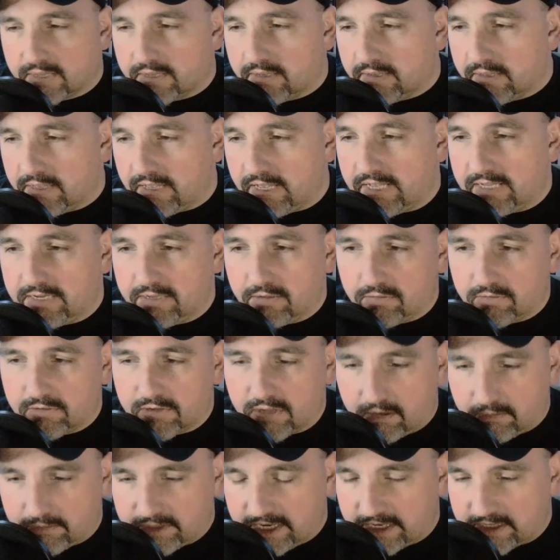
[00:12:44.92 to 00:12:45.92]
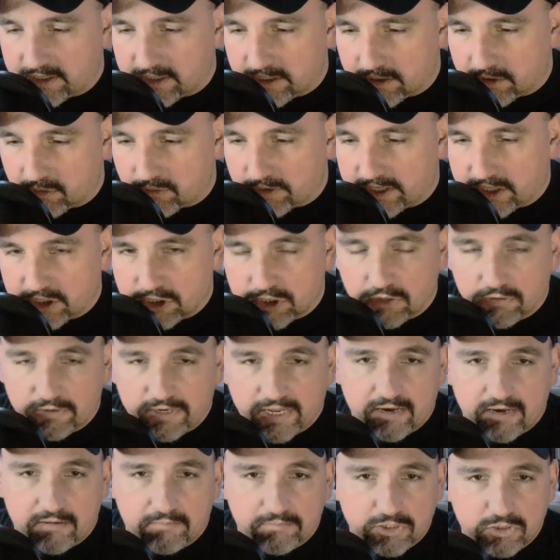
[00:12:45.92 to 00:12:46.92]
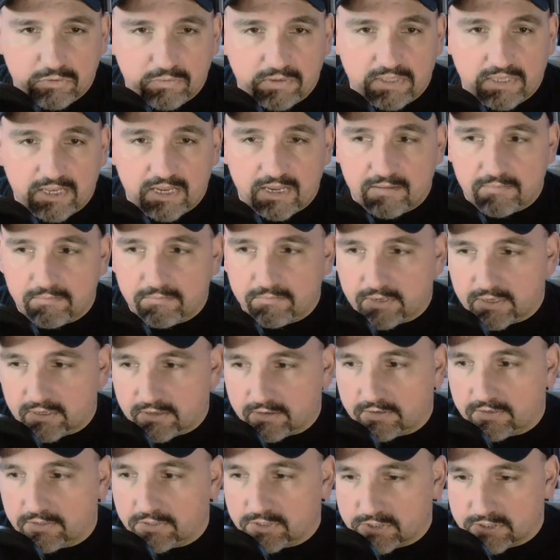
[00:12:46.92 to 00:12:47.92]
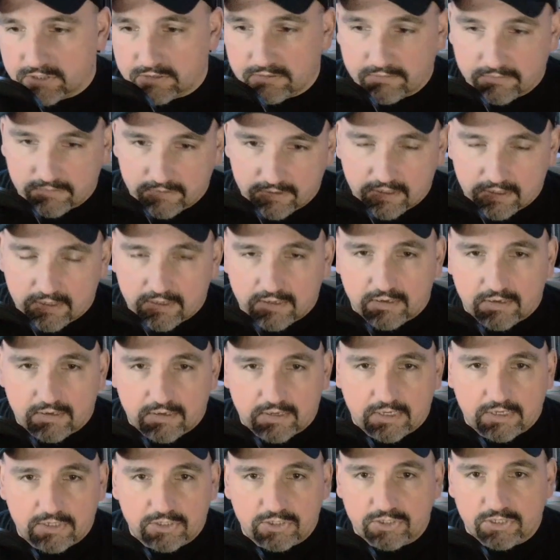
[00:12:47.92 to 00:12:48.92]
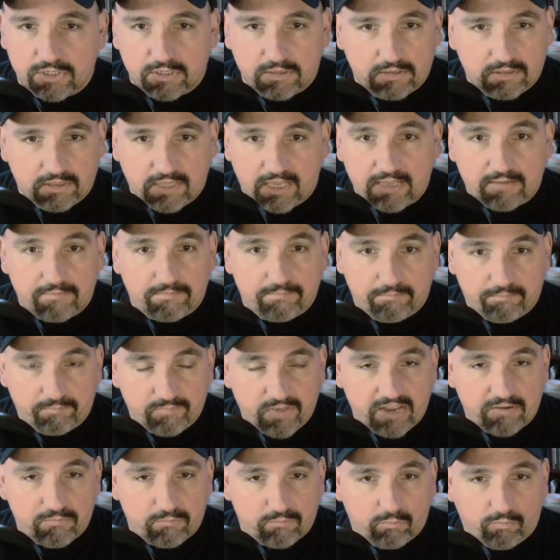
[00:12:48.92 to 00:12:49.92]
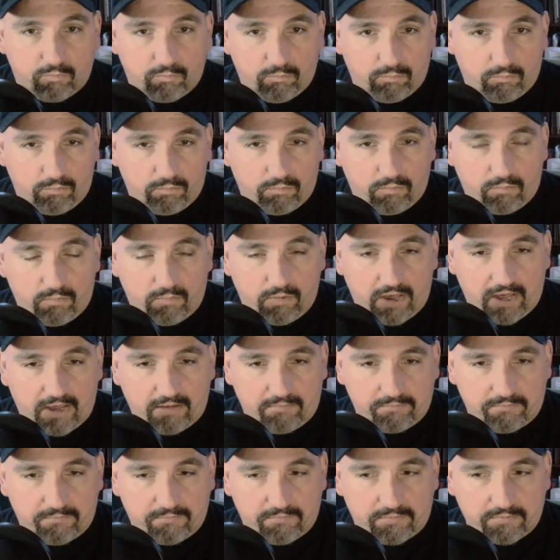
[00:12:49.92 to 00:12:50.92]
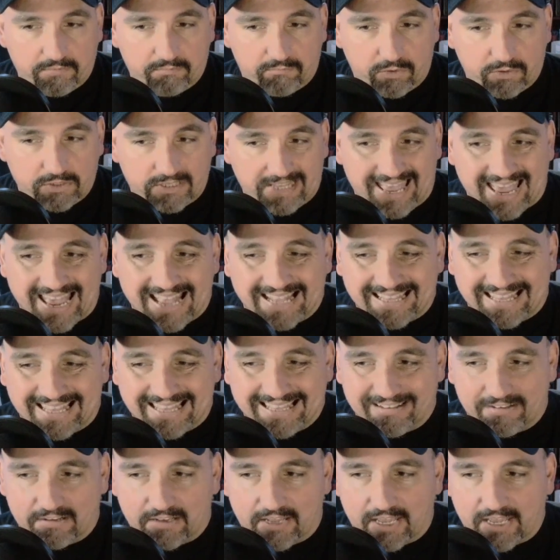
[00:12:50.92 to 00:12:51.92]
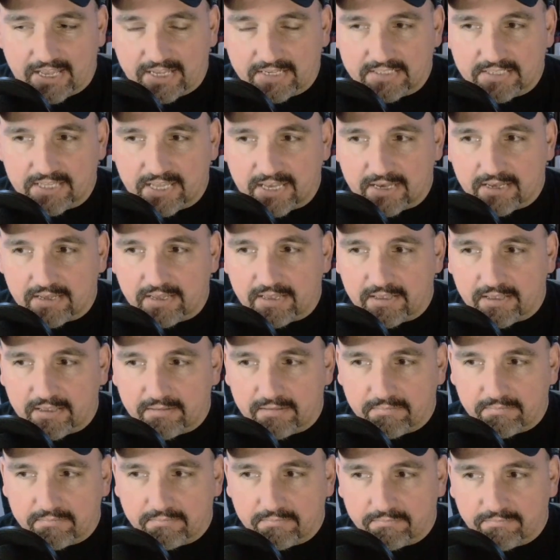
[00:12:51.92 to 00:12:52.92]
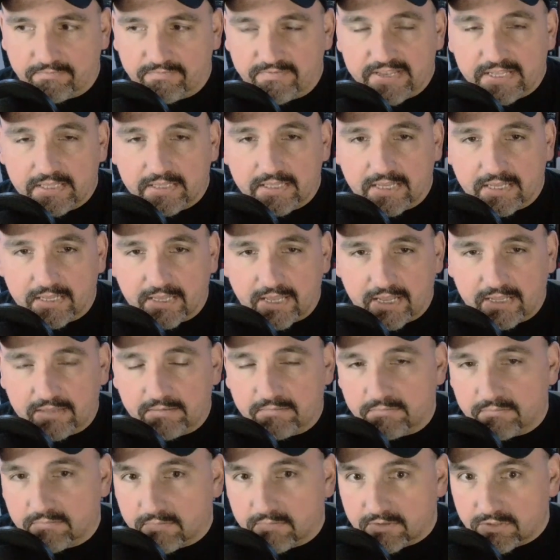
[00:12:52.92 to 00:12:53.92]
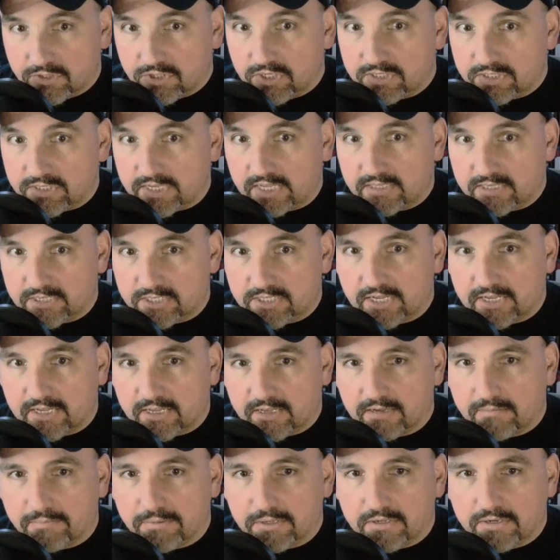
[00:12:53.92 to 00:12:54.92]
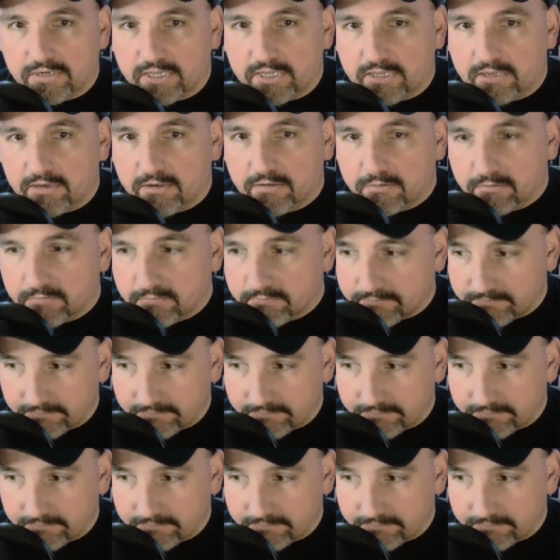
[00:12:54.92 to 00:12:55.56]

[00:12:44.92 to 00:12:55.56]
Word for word: And it all culminates in a great showdown between them because she they they uh, Rose the Hat has that feeling, and she's got the psychic ability too,